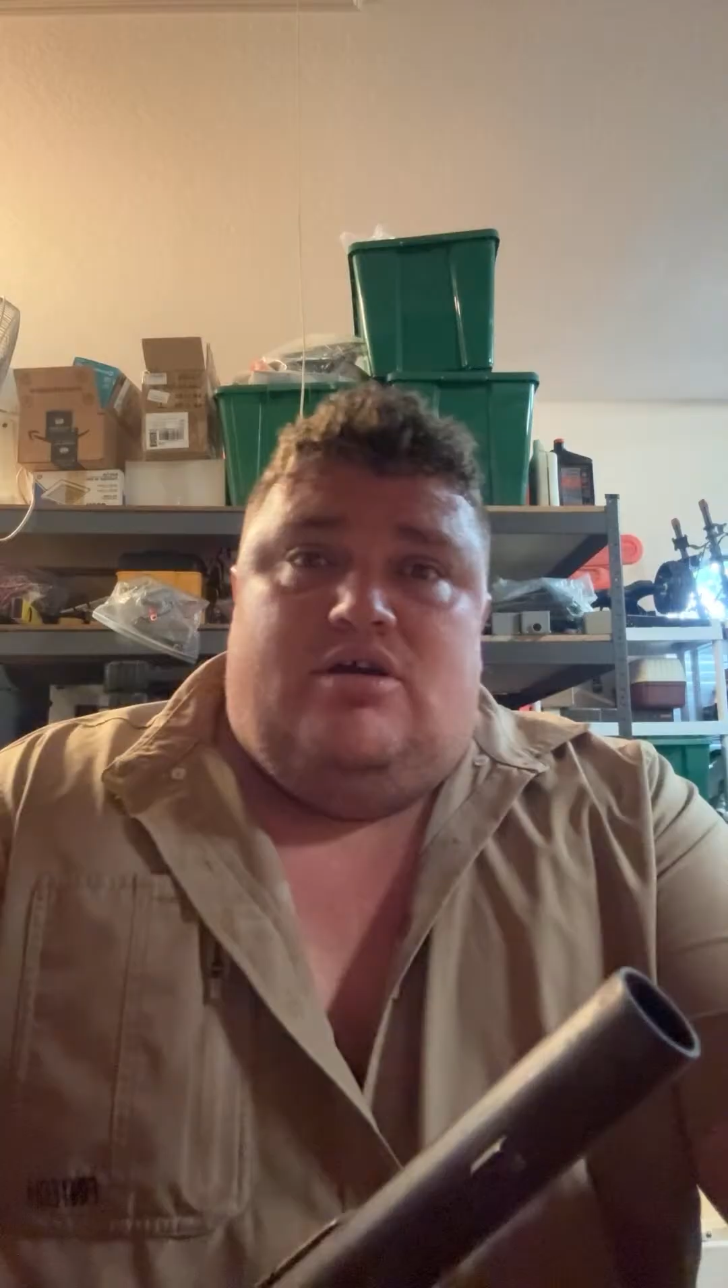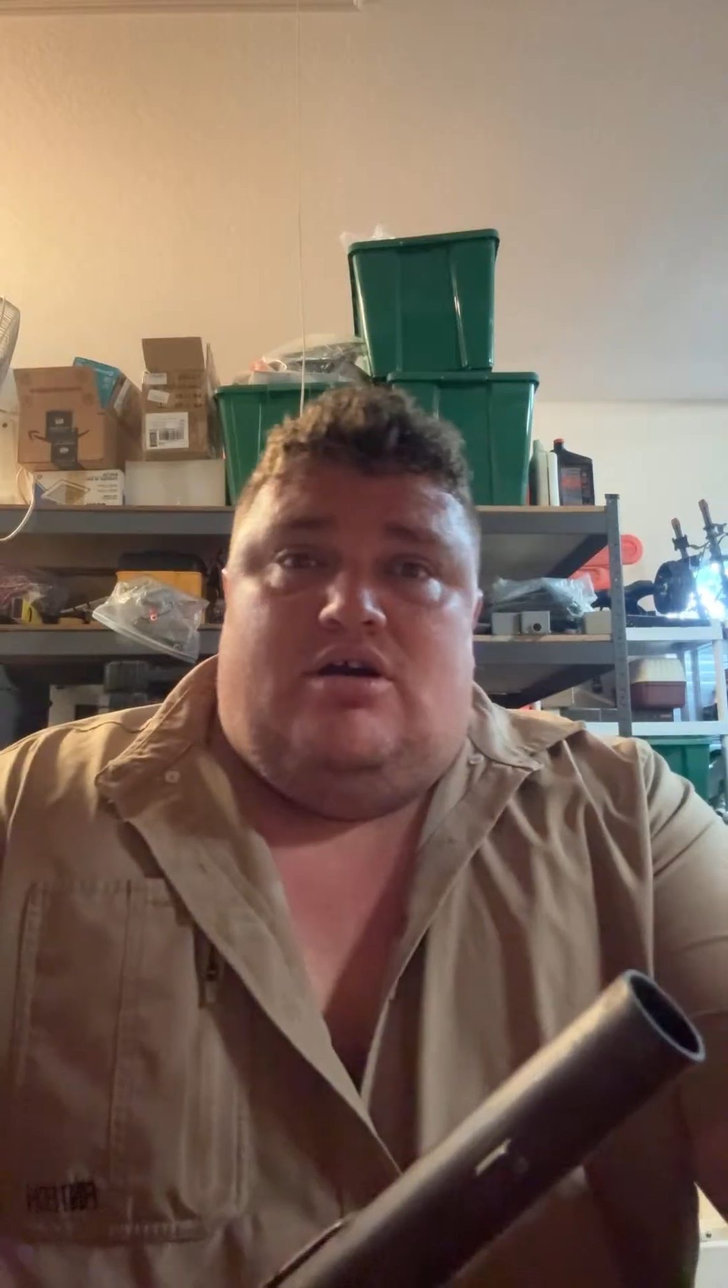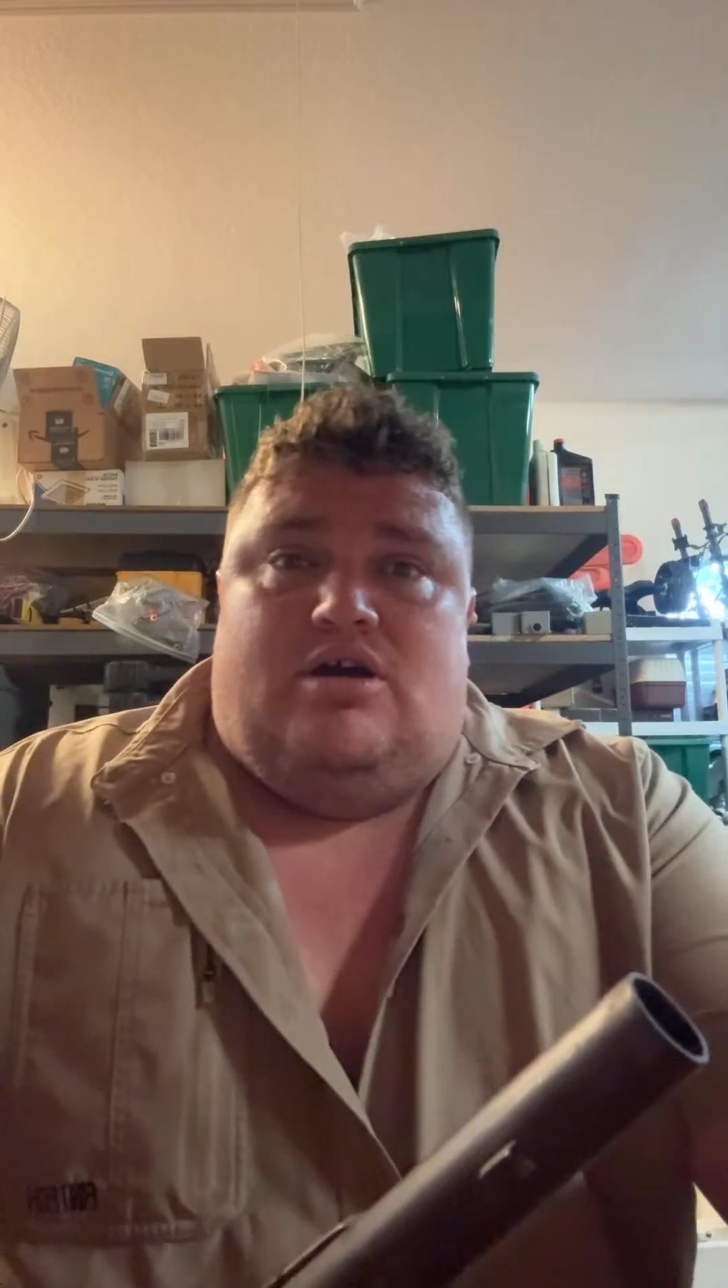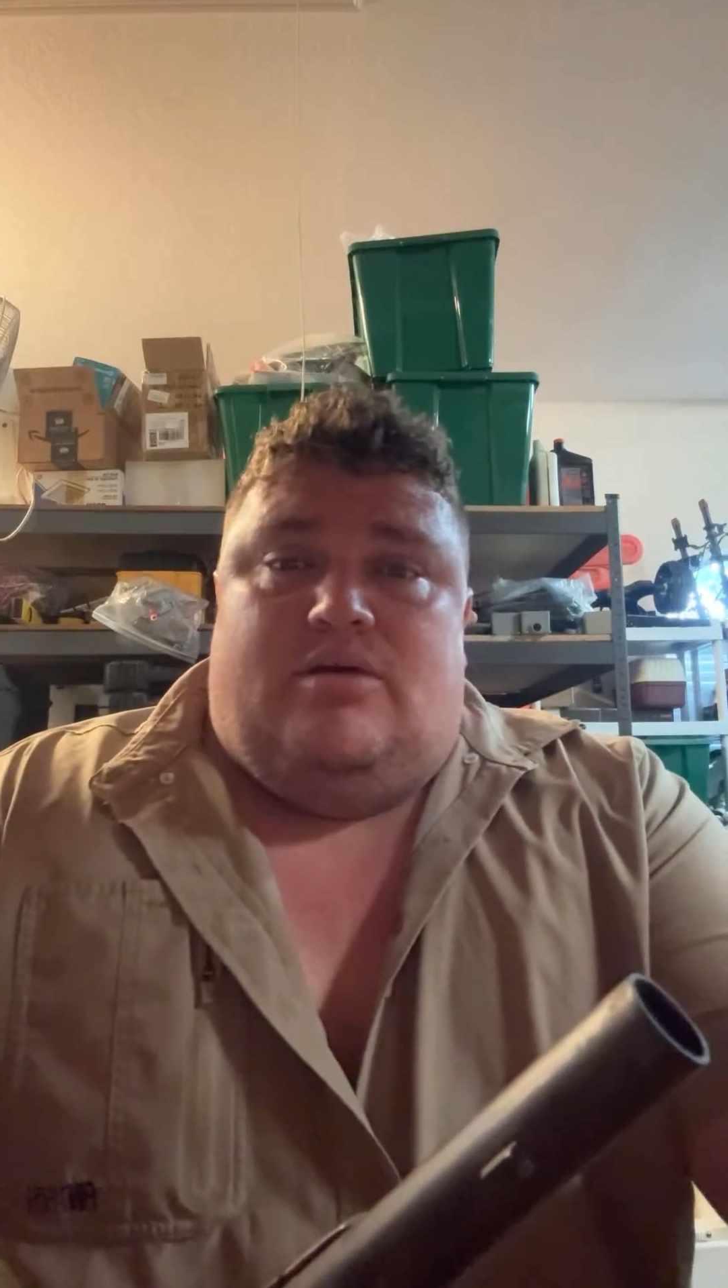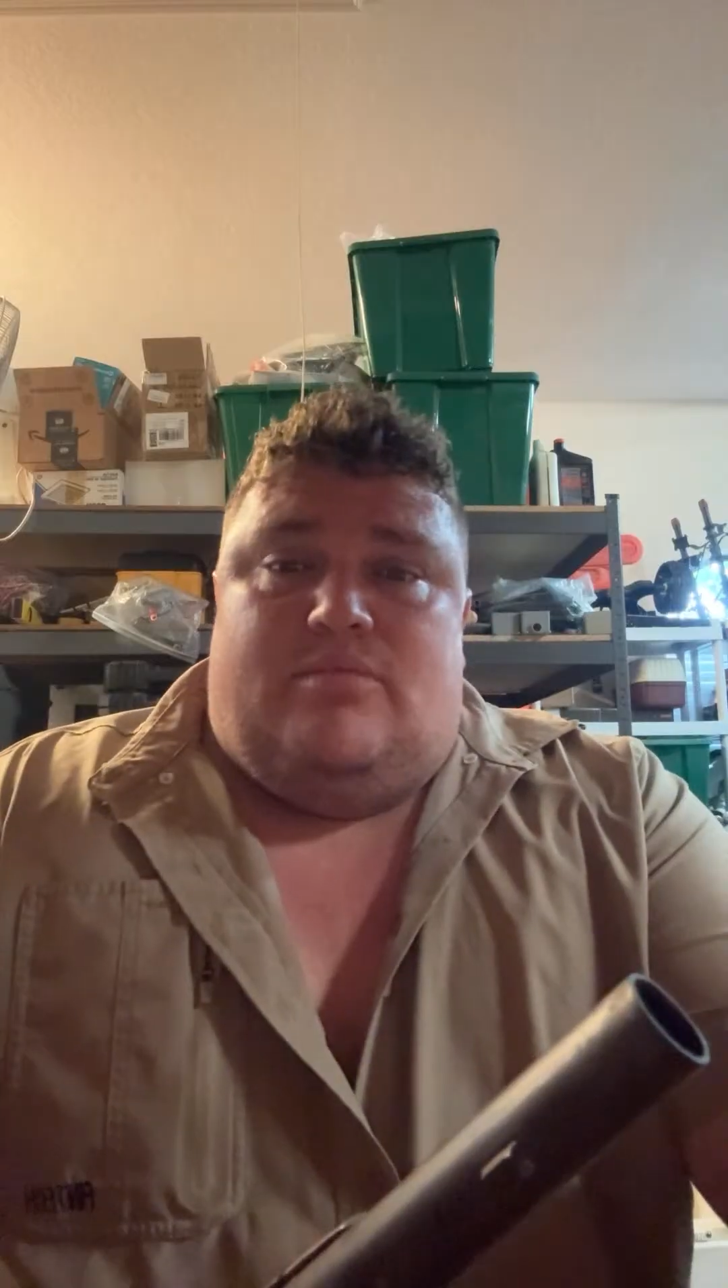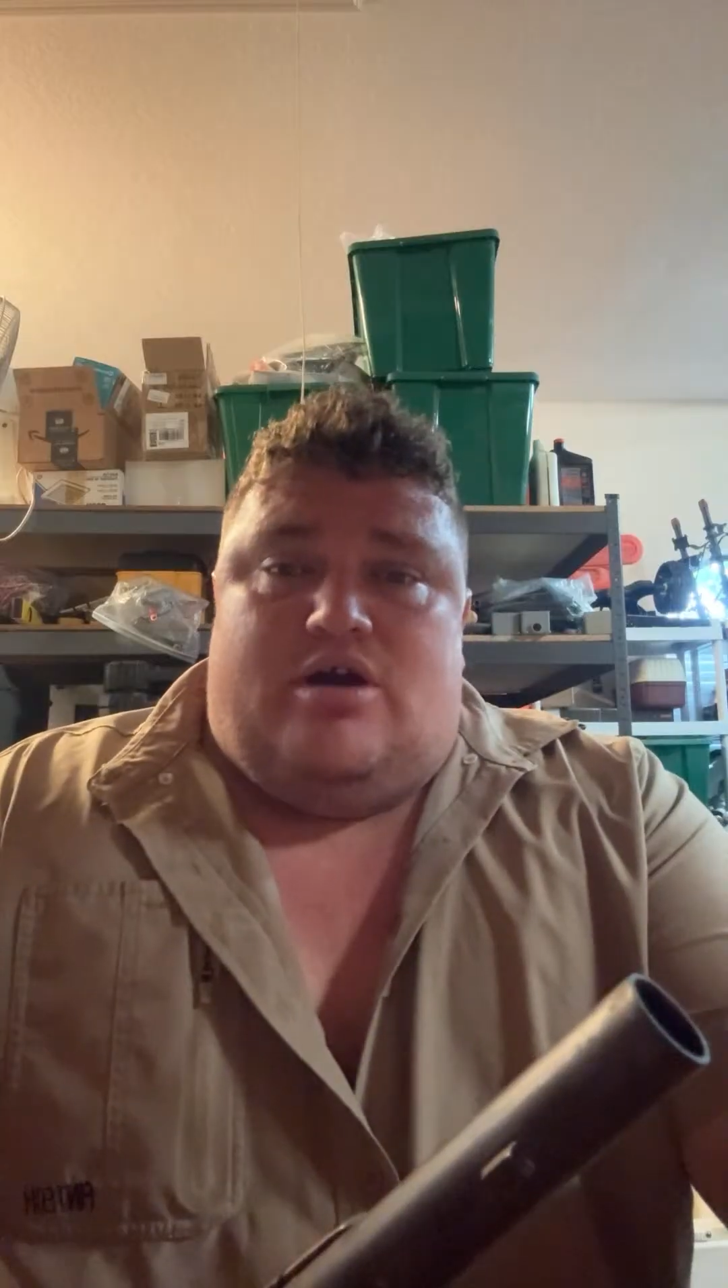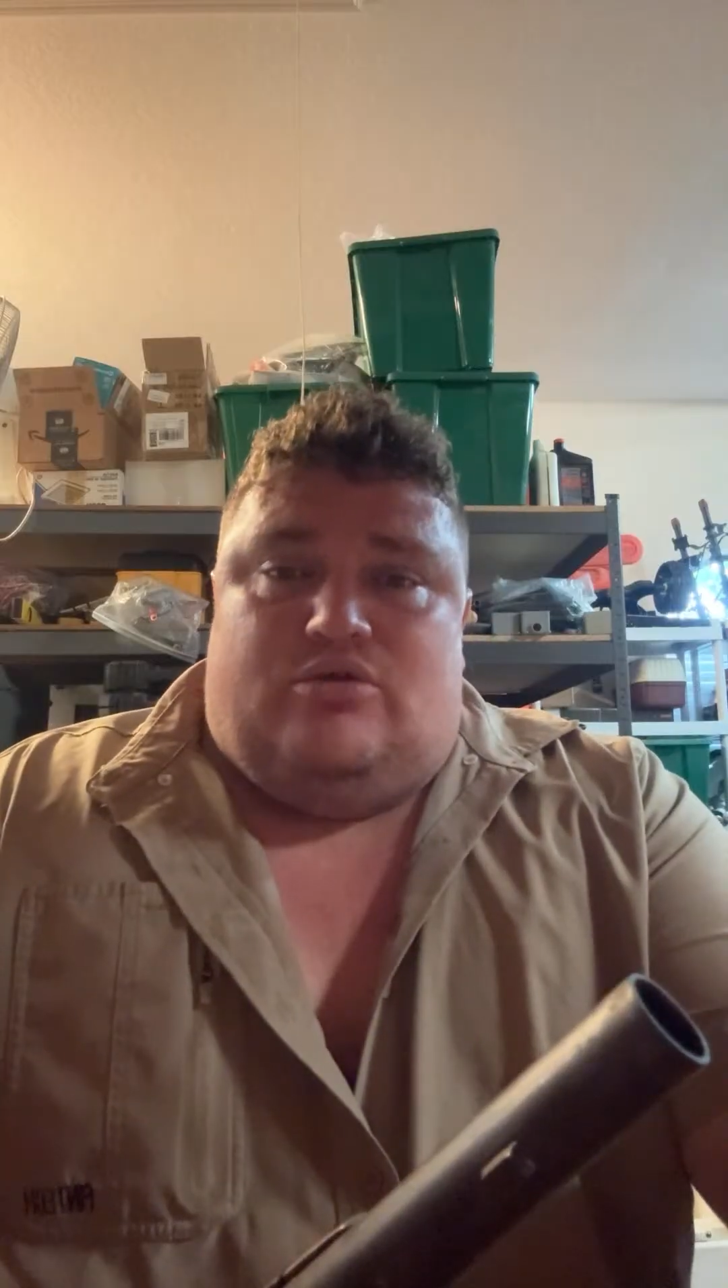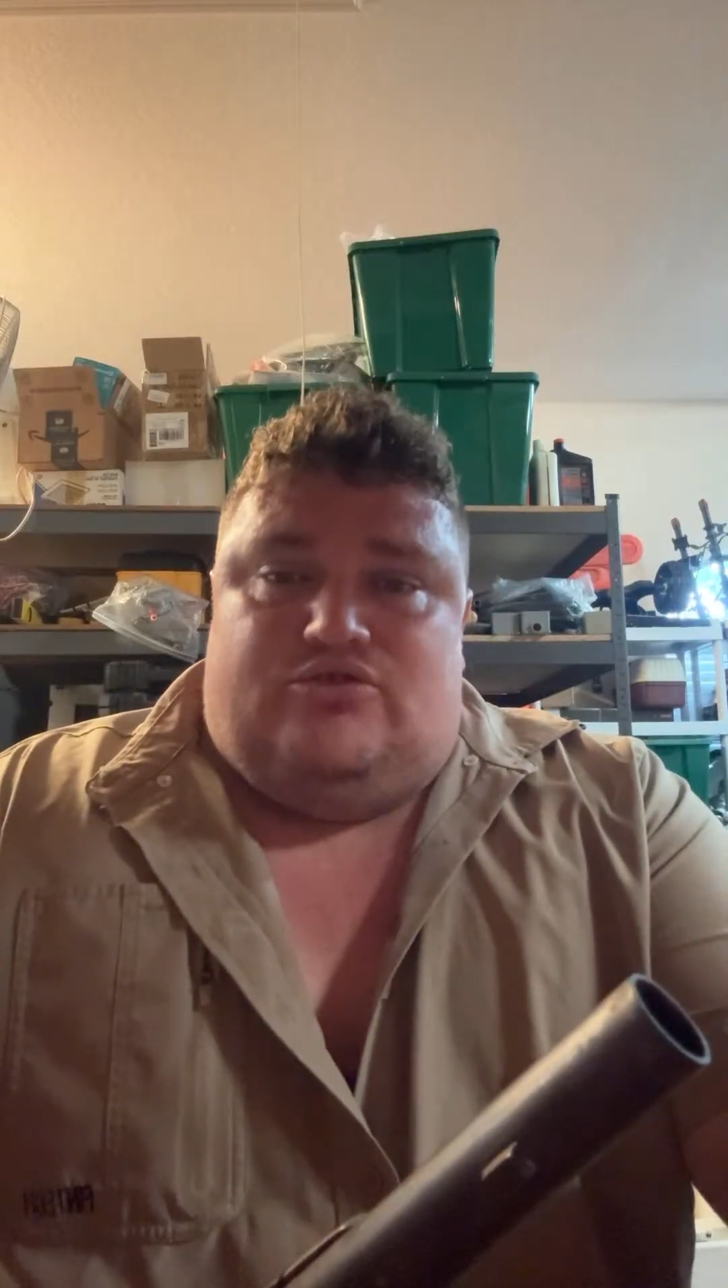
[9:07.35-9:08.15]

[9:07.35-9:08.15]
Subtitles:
Model